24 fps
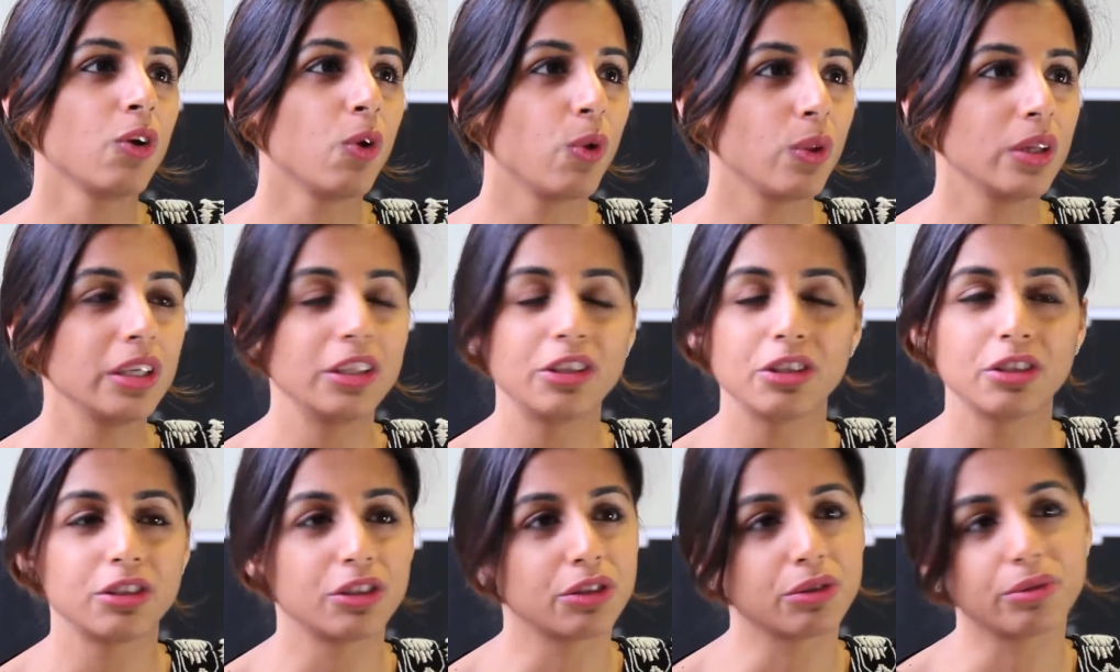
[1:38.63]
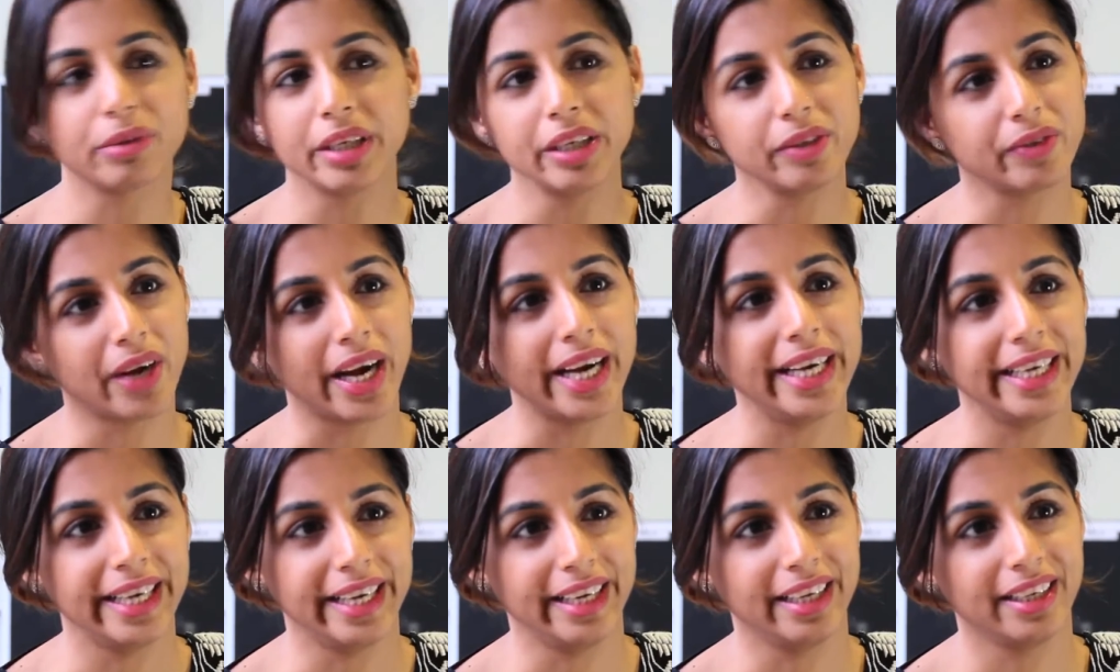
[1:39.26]
only just to
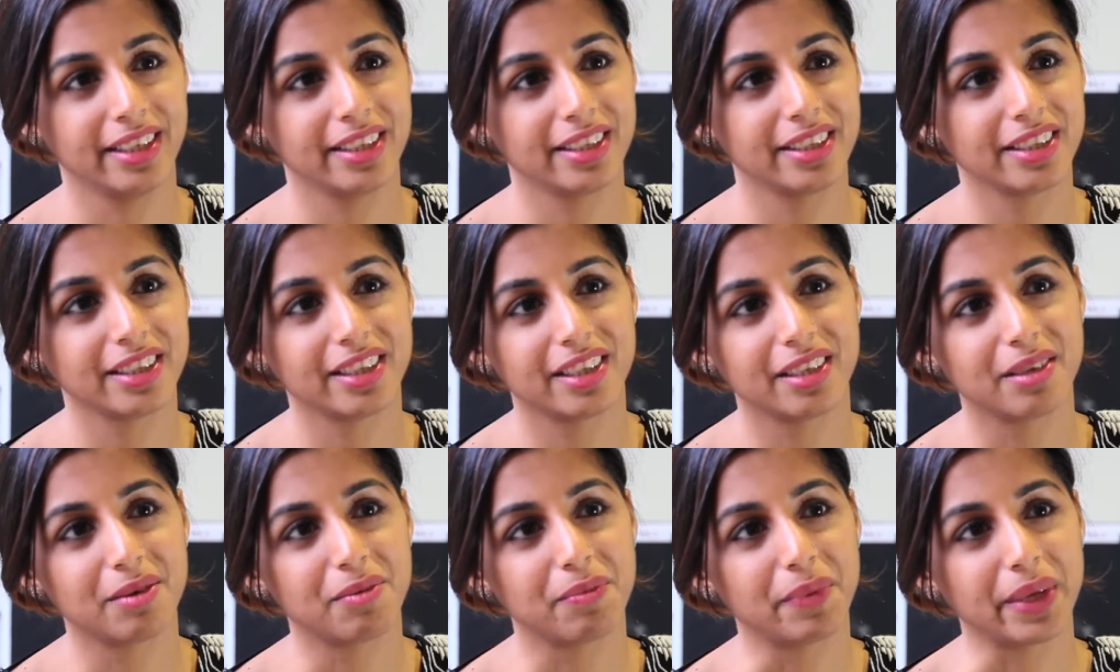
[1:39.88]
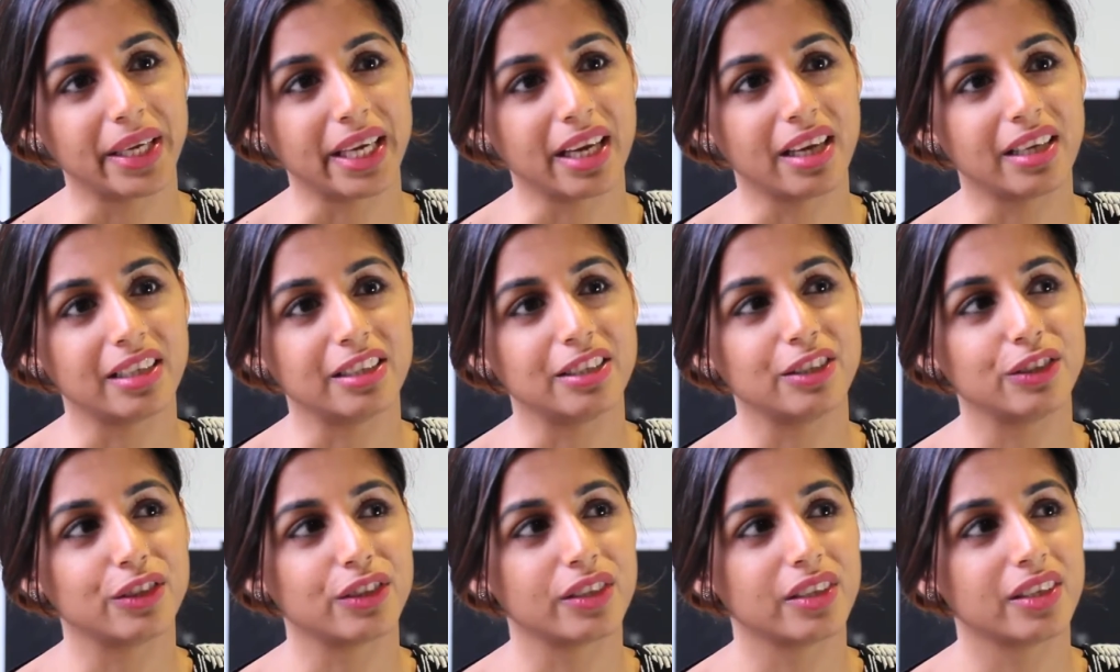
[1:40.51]
rewrite it,
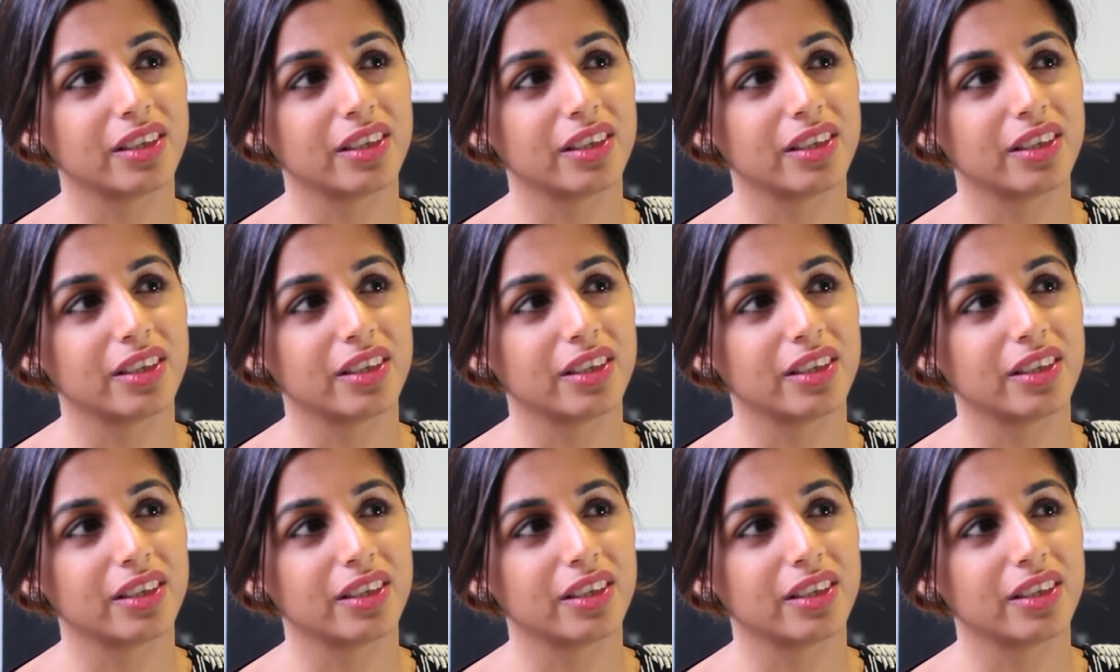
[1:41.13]
because